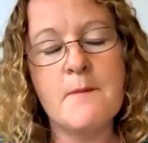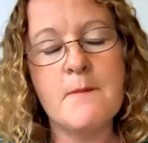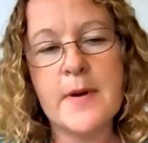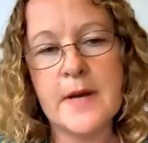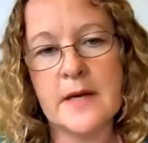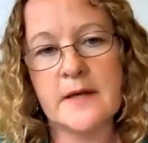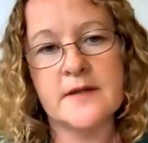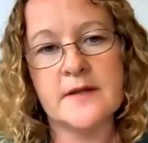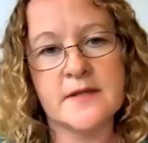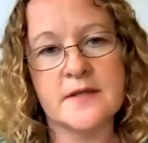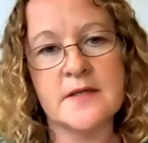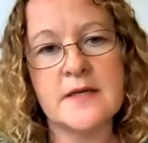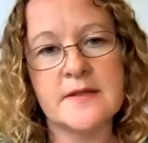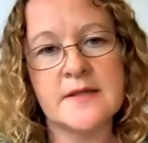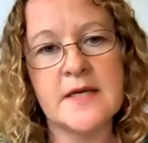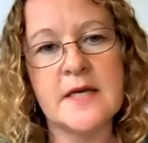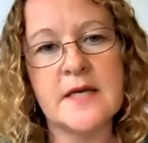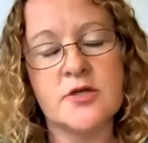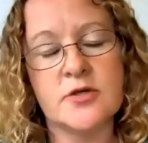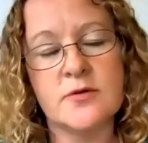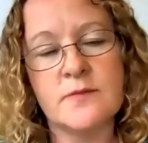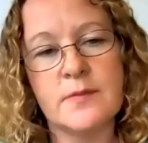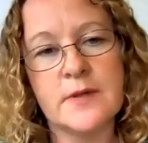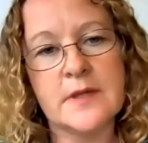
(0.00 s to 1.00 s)
and
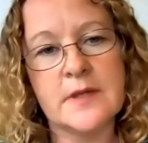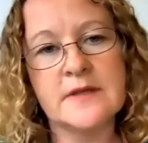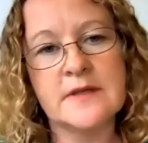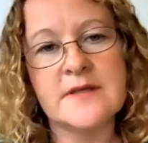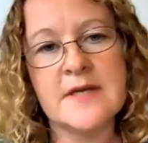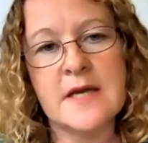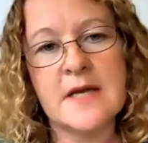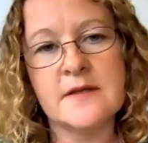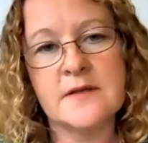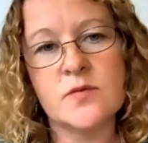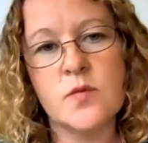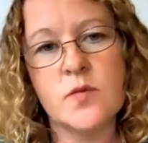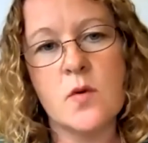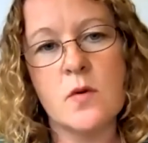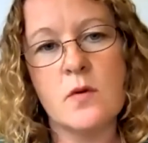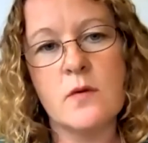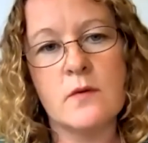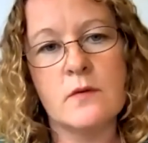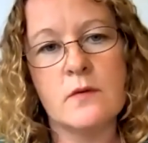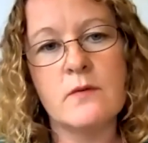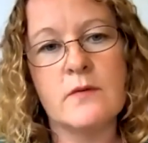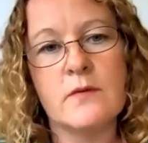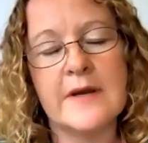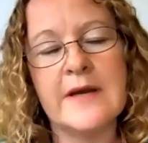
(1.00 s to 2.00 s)
personalisation, because that's what
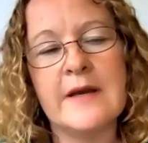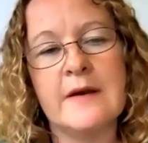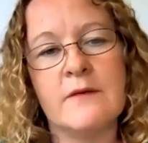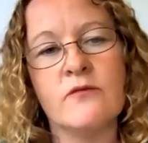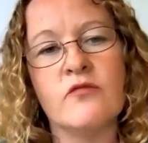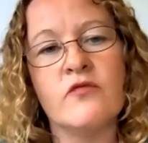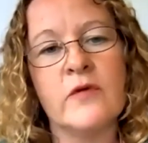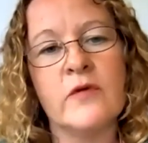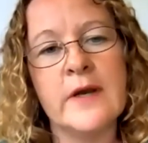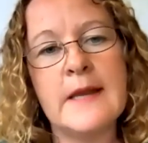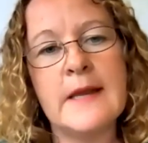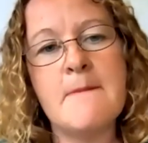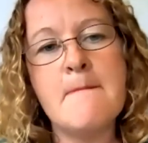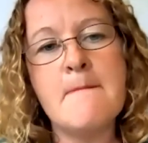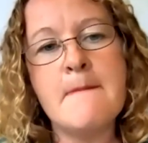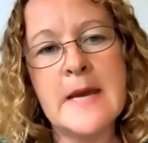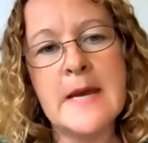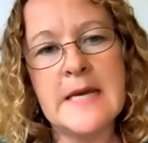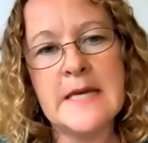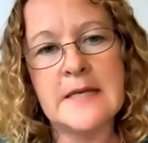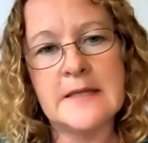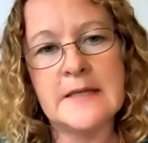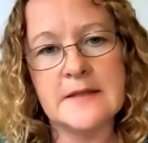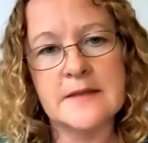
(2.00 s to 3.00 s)
it really
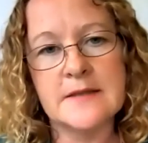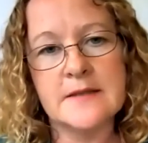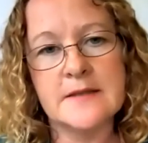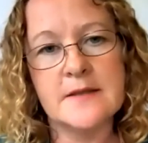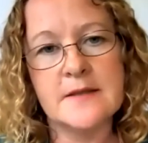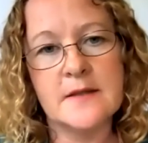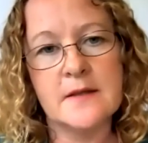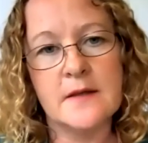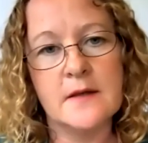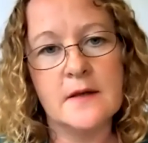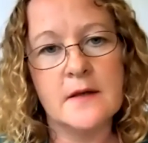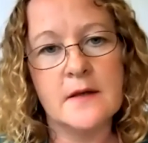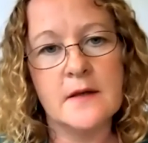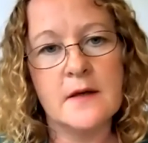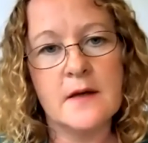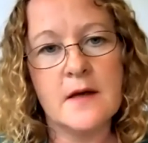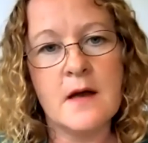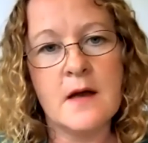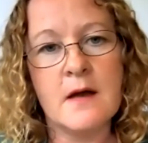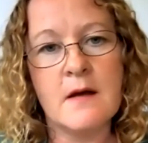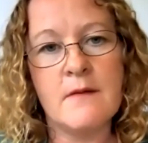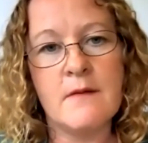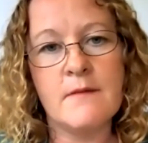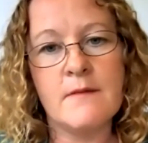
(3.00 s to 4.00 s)
means,
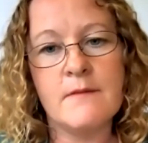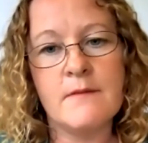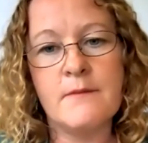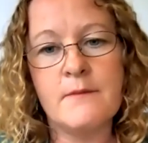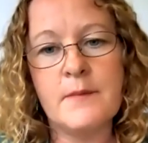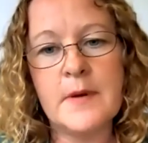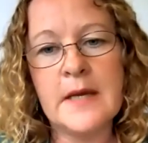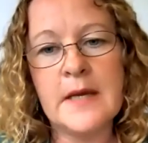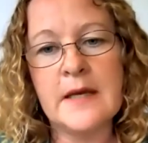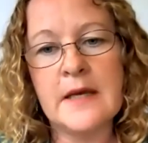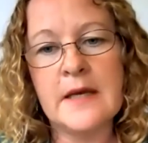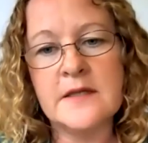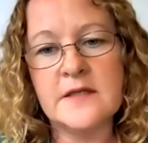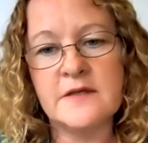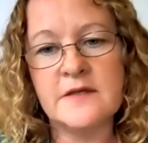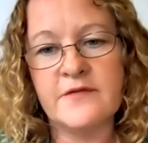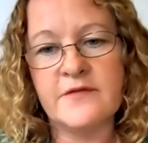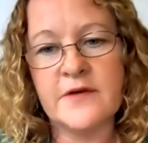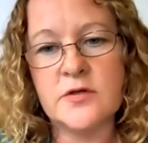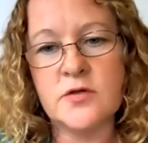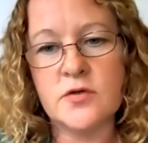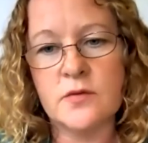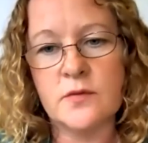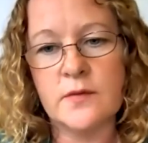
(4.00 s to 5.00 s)
being
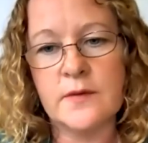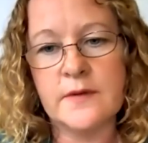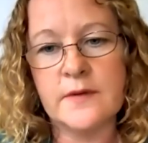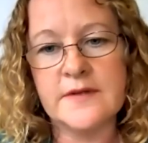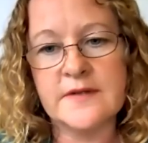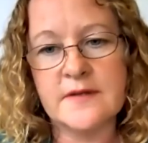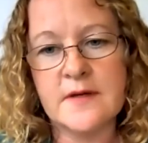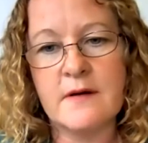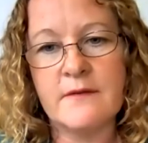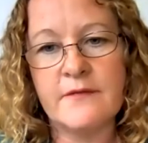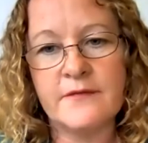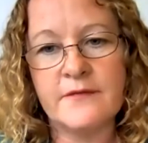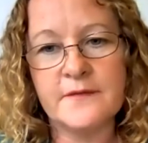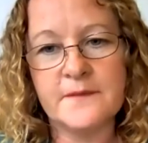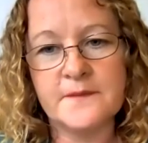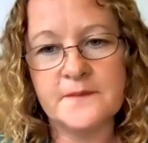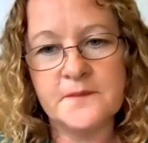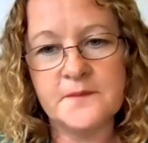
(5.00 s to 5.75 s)
individual with stuff.